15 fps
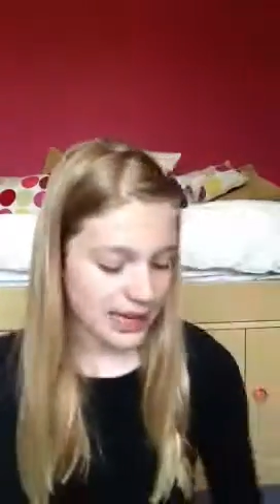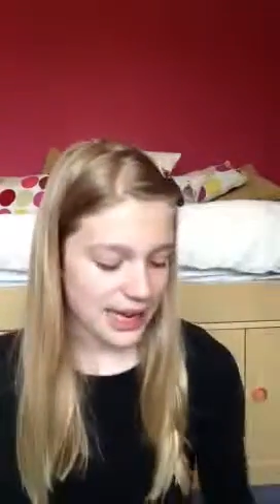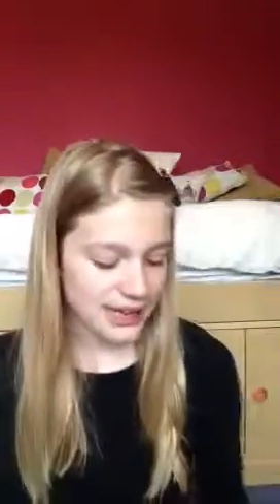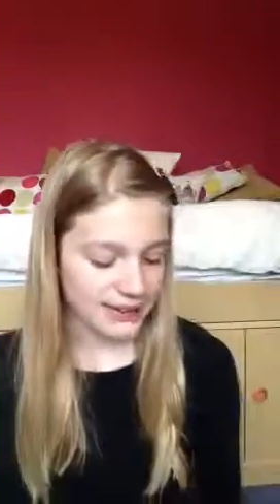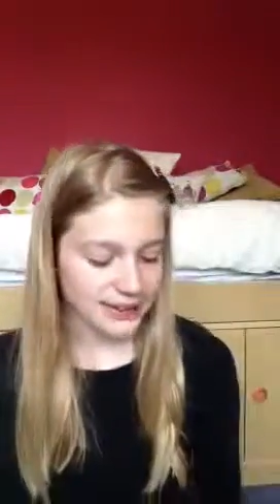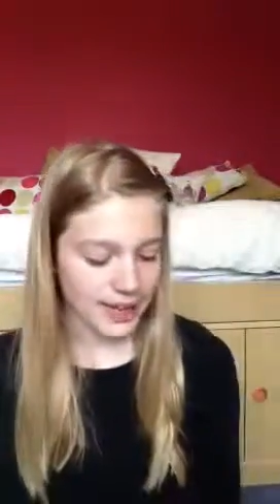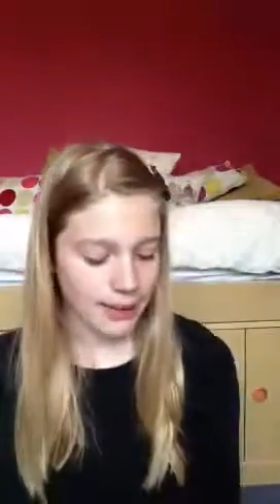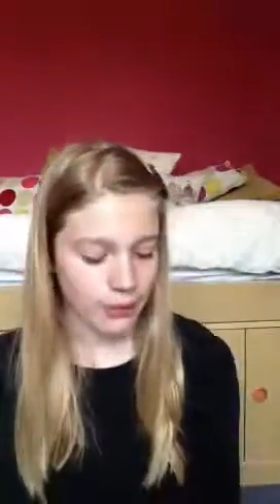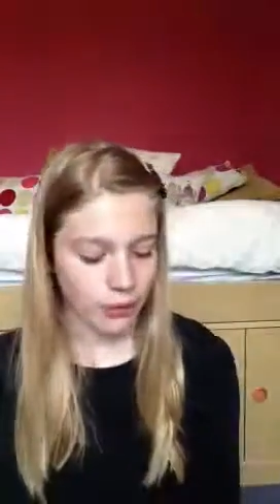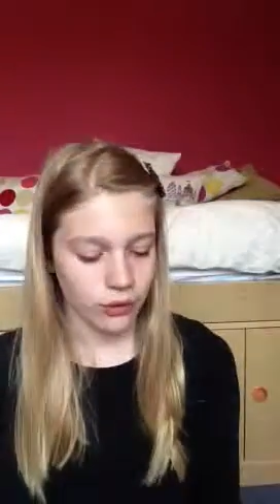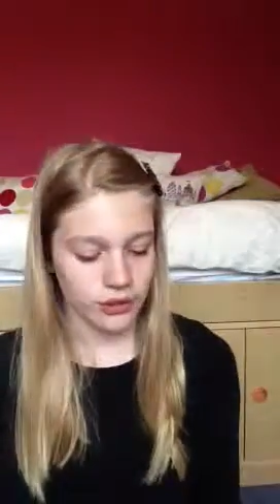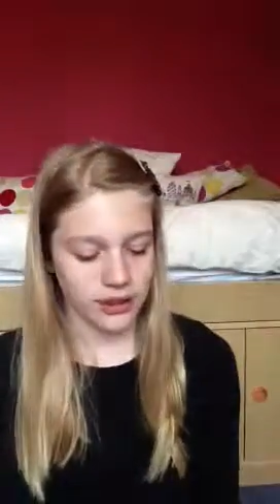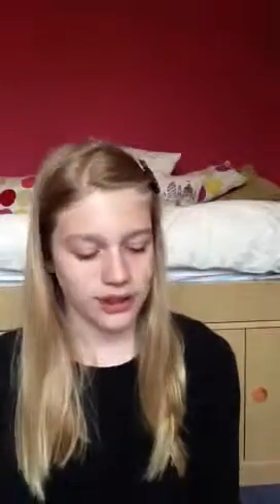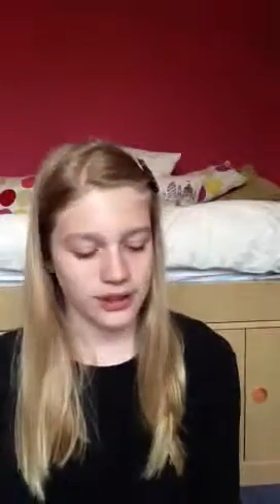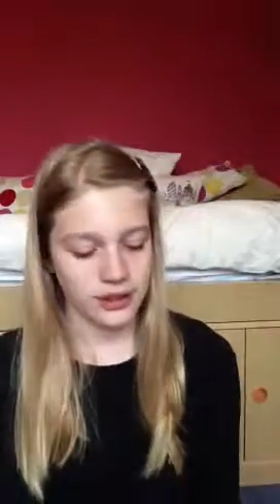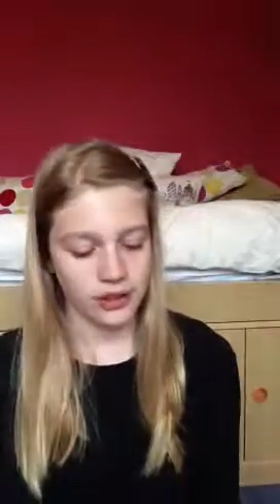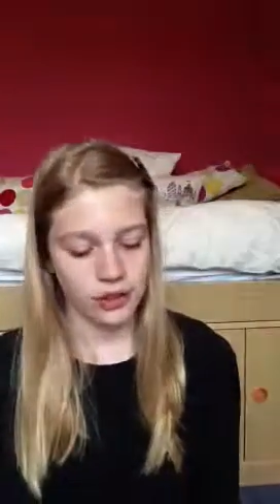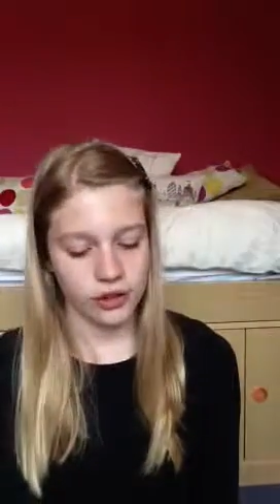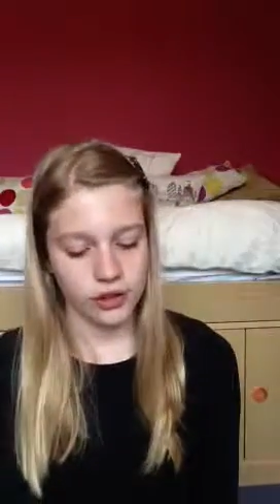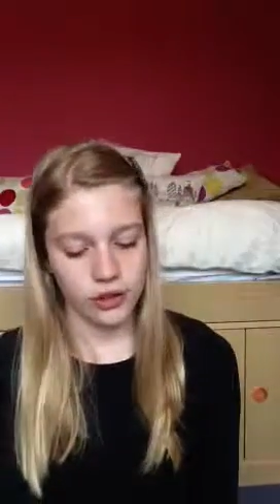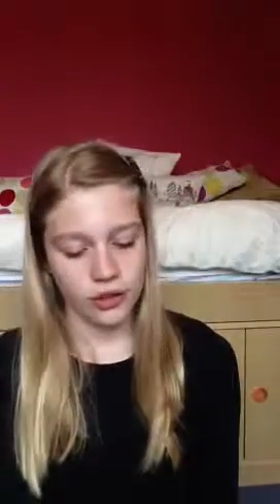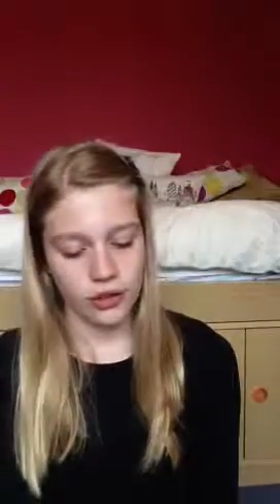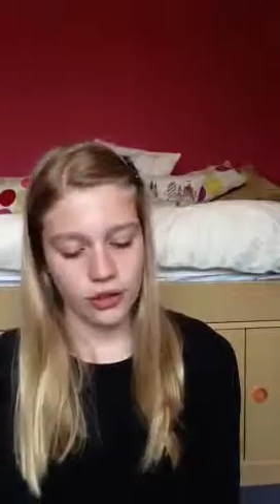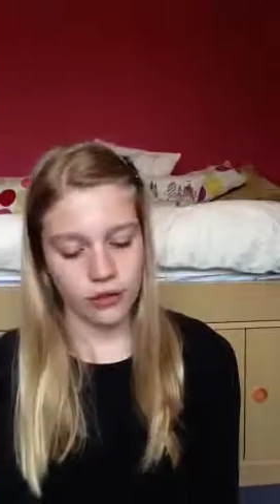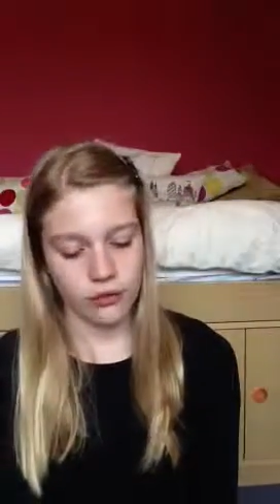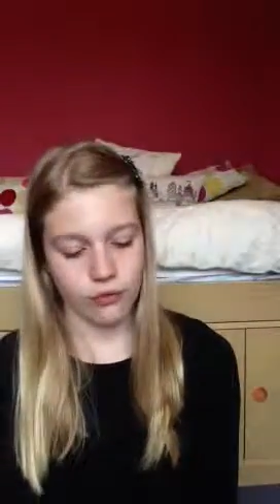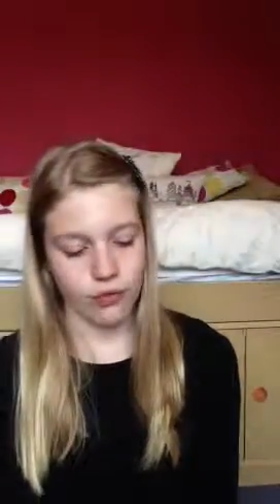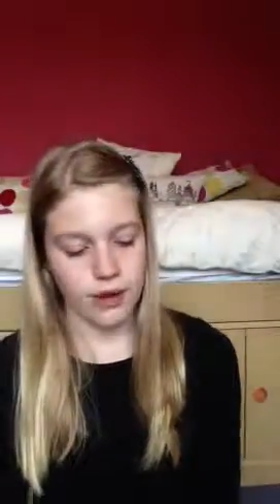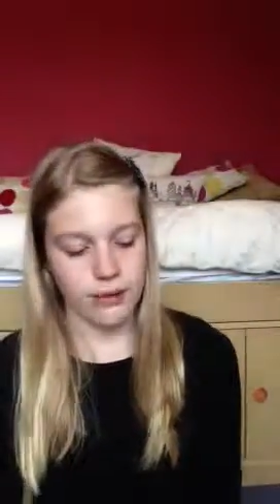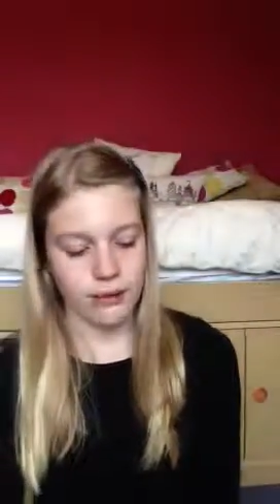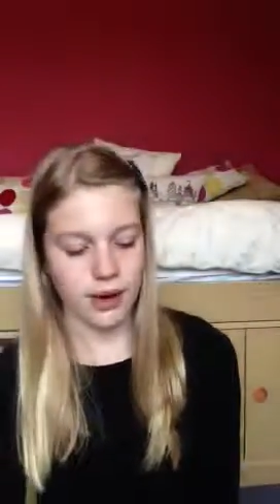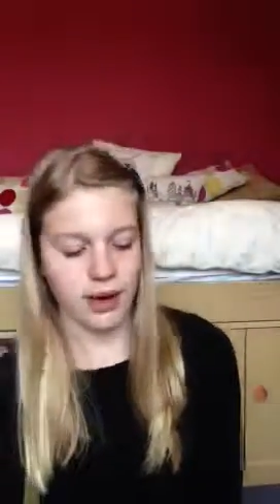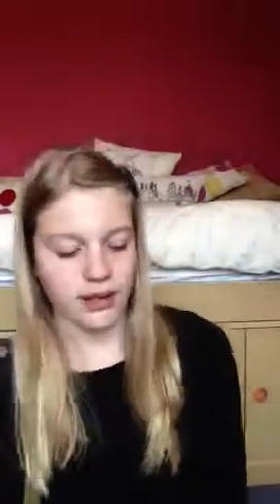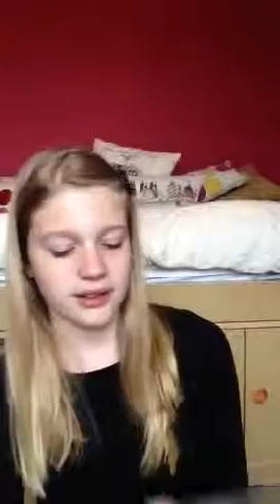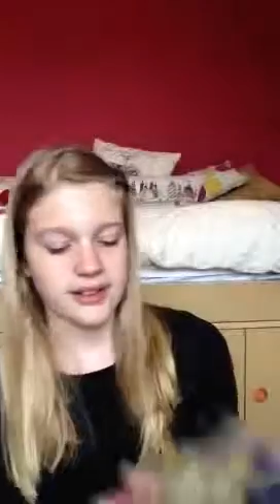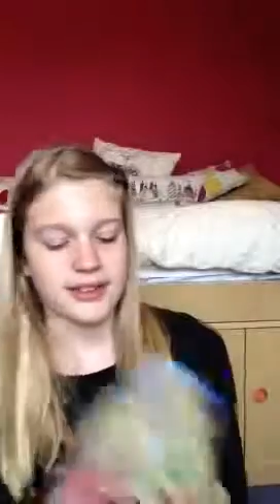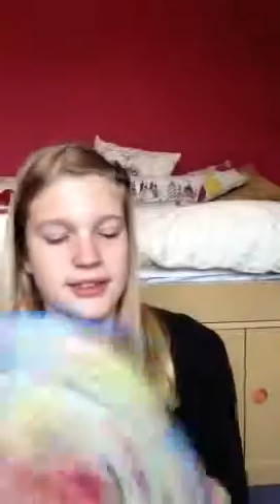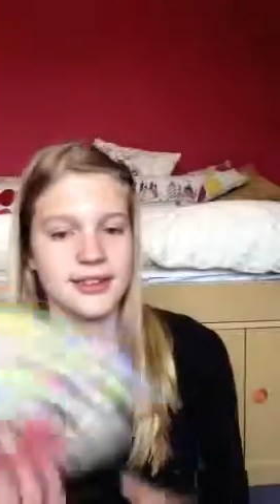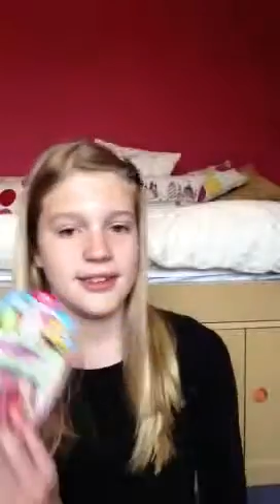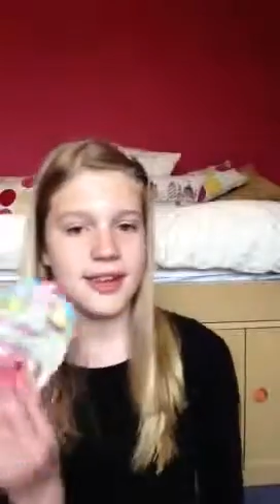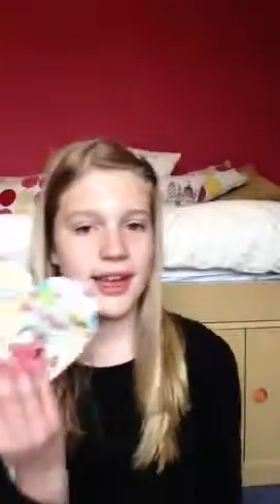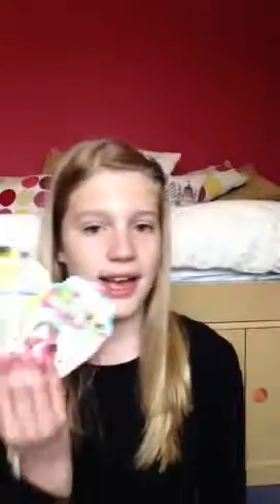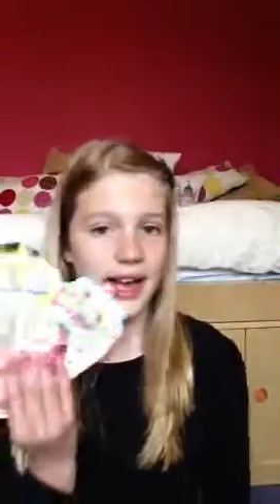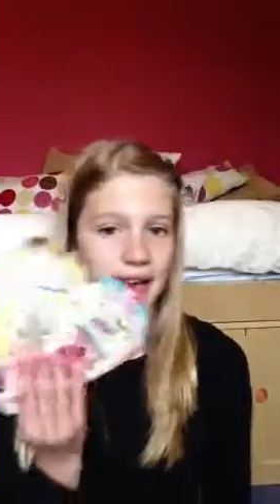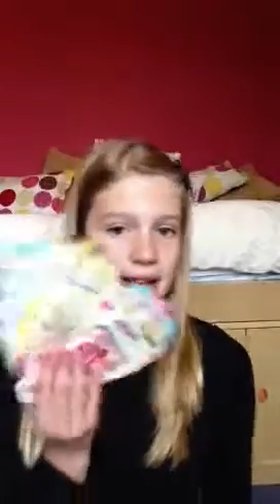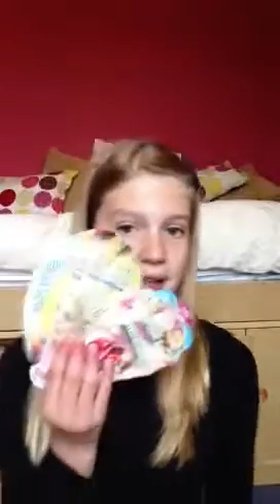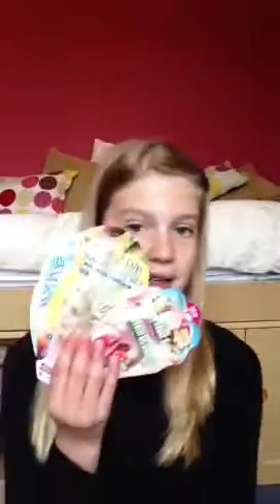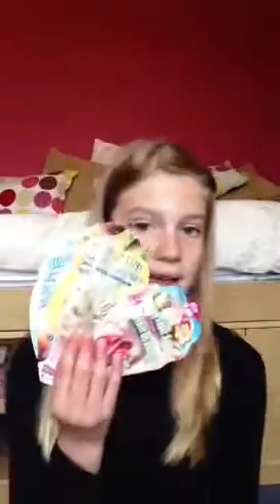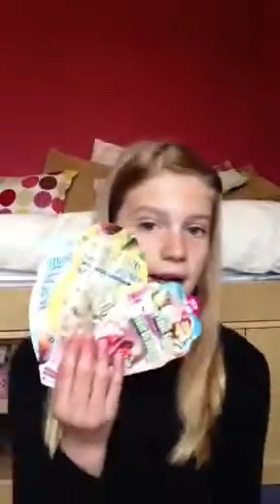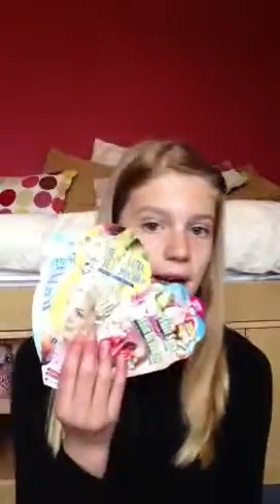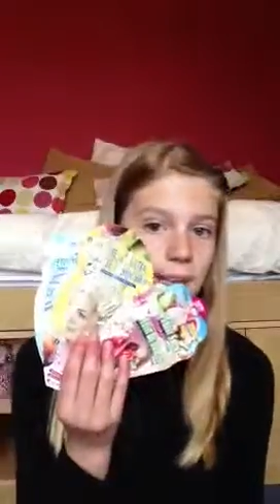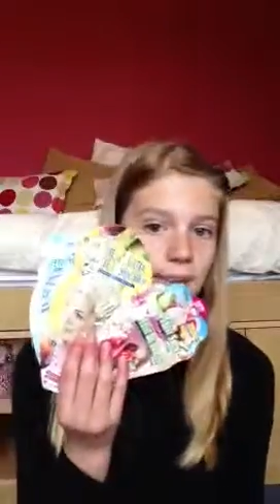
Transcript: Claire's, I bought these three masks, and